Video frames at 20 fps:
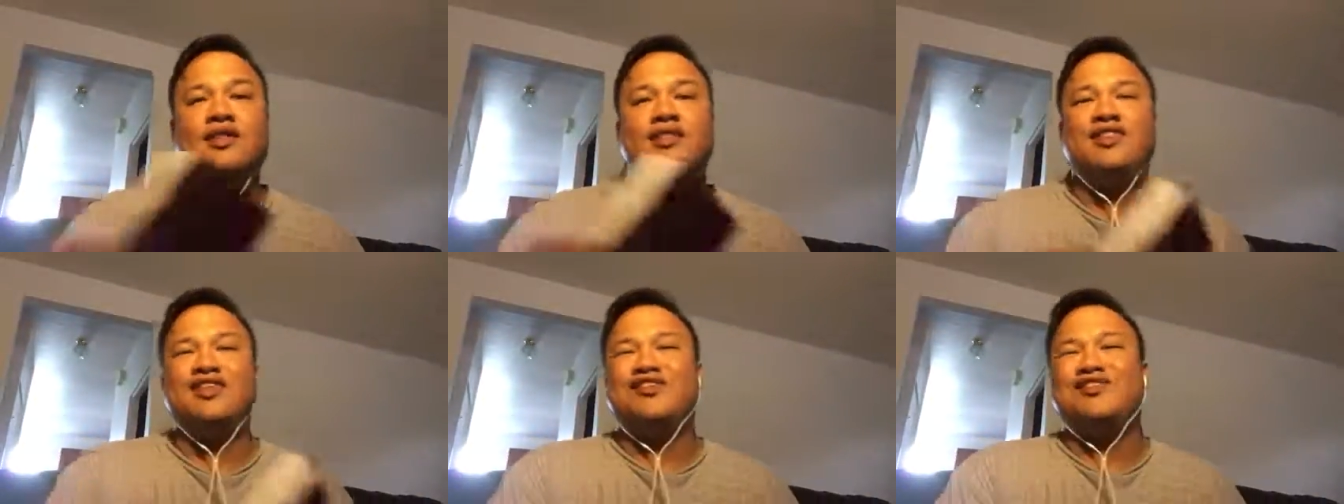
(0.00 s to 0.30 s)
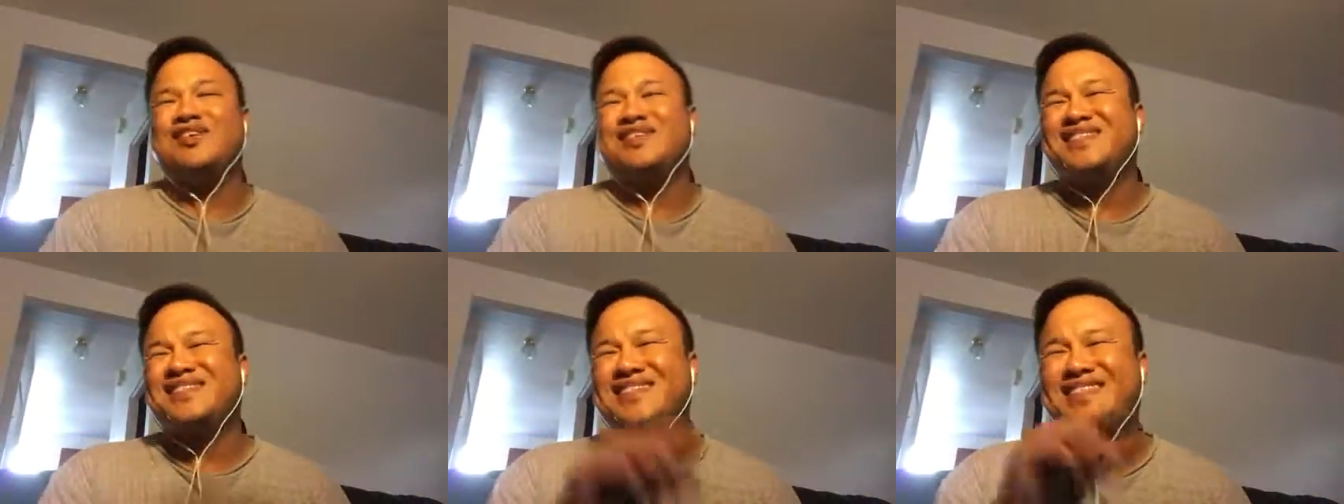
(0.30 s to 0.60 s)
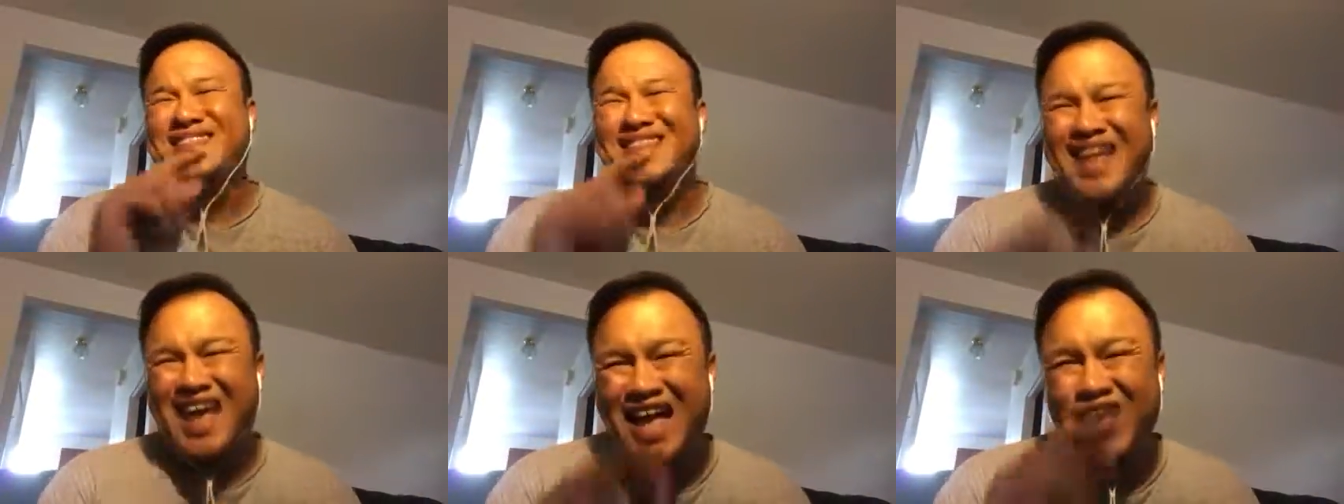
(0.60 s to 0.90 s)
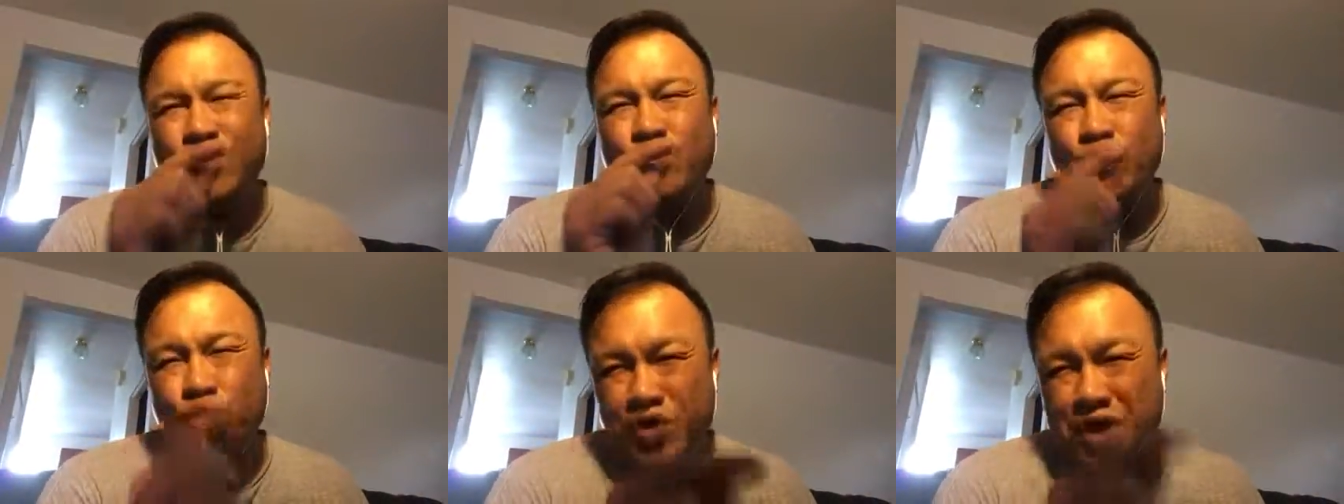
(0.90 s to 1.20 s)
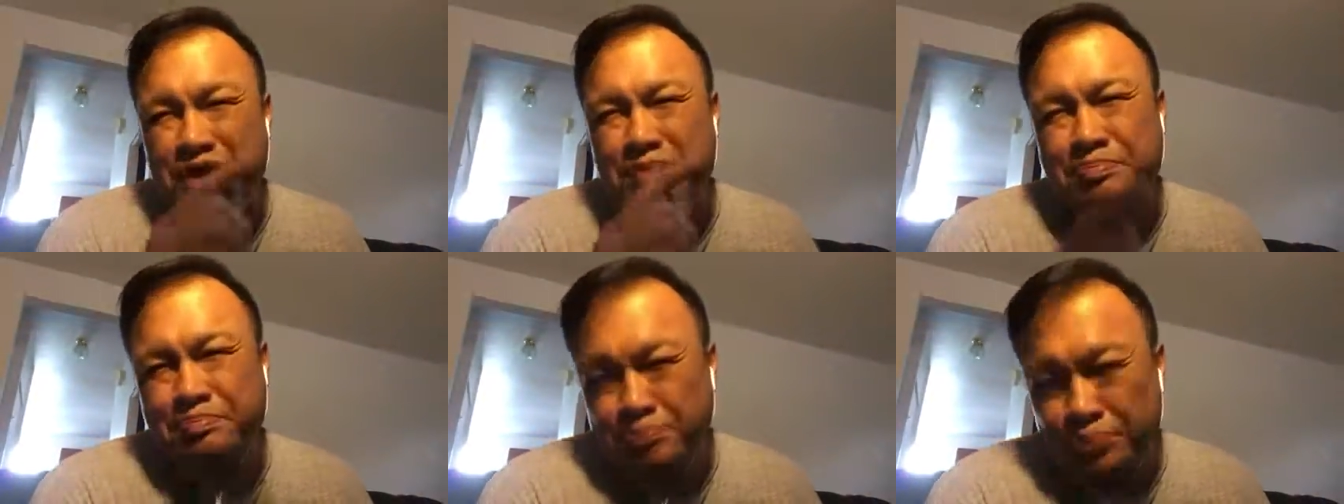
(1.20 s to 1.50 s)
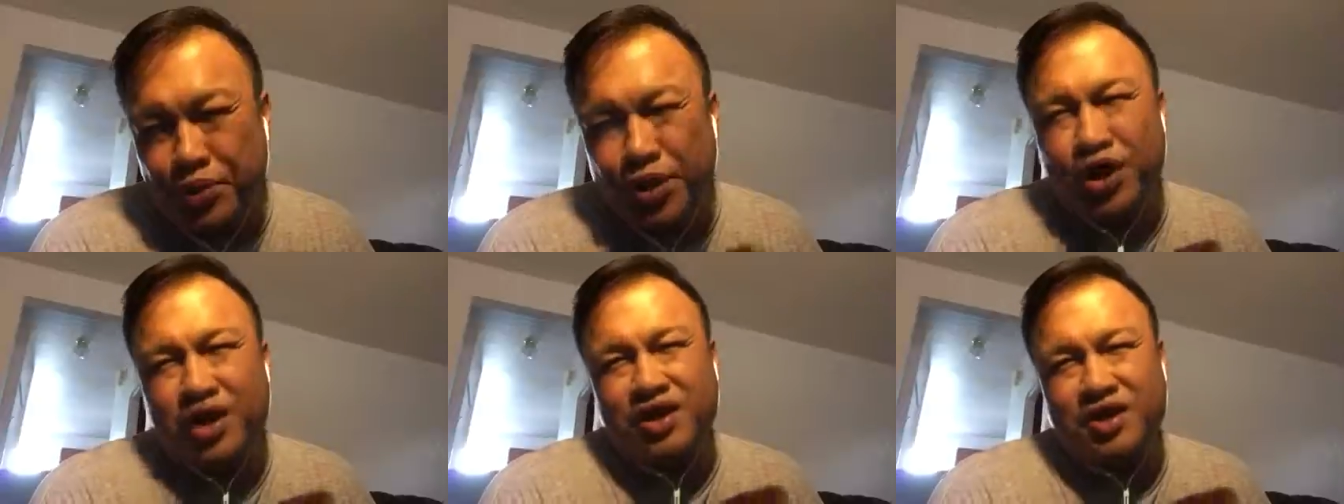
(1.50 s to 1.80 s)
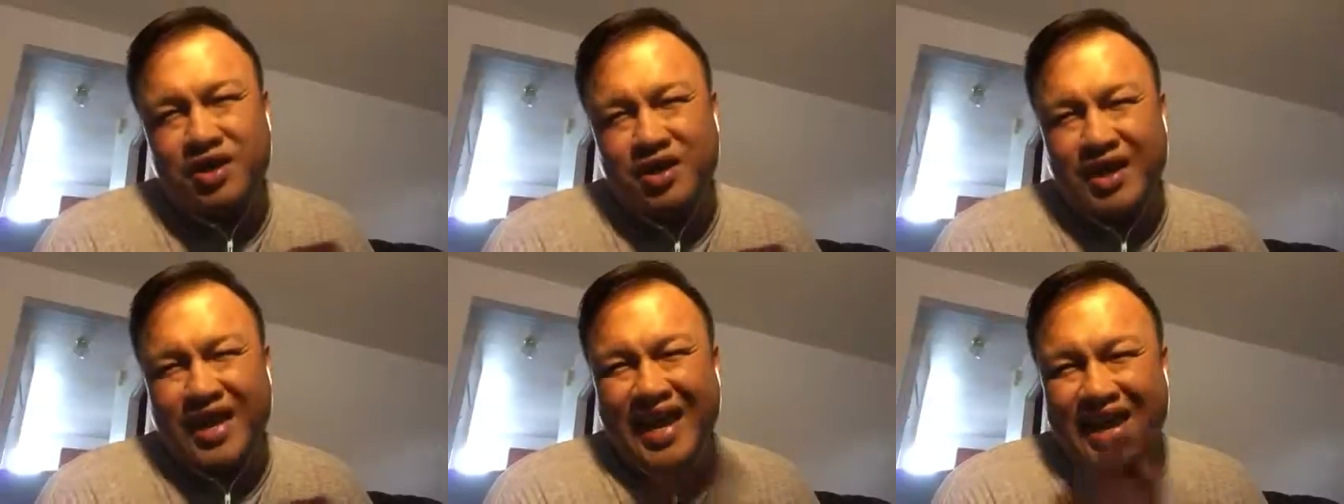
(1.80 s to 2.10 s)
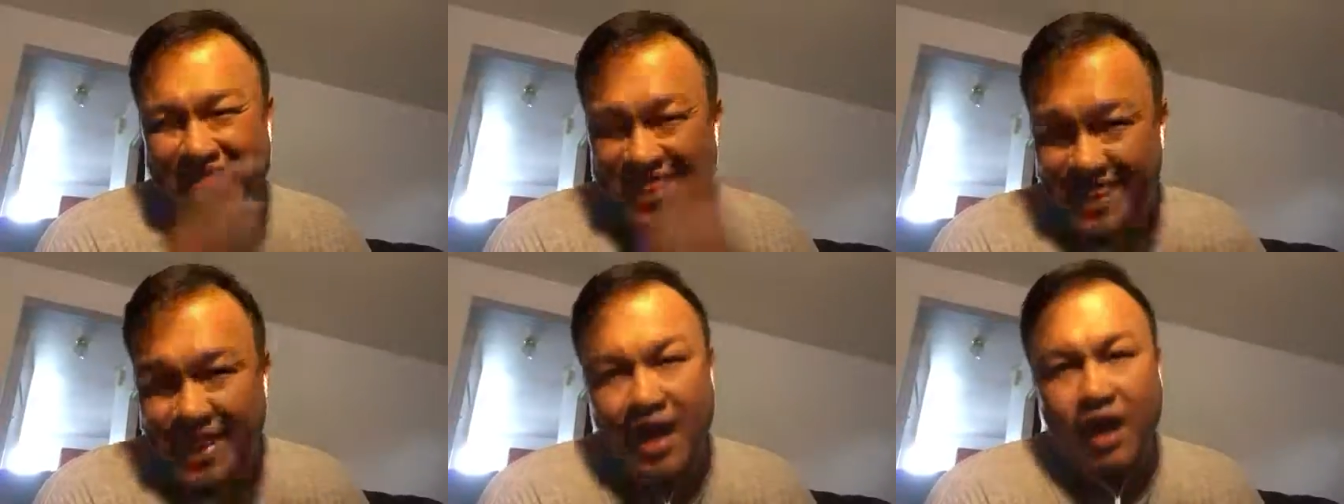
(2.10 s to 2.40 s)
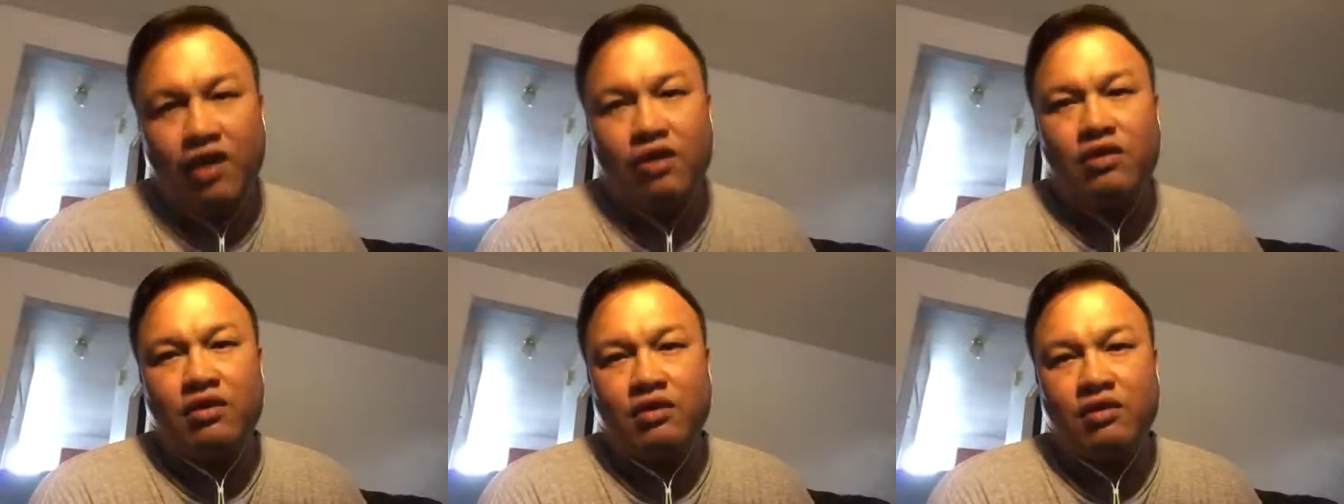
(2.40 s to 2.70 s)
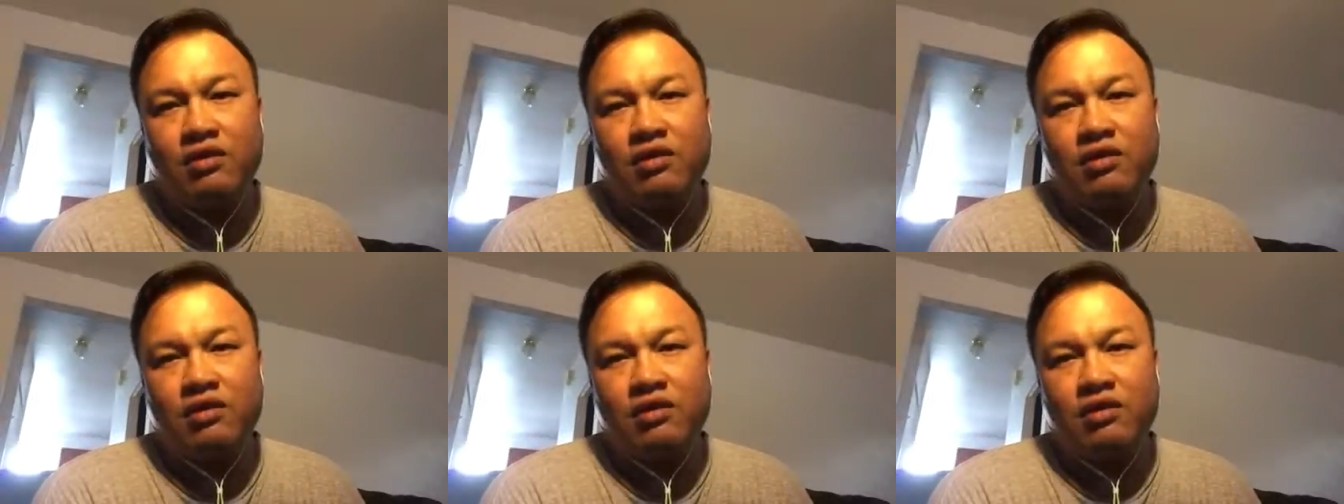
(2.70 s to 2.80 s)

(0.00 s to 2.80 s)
there is not one book in there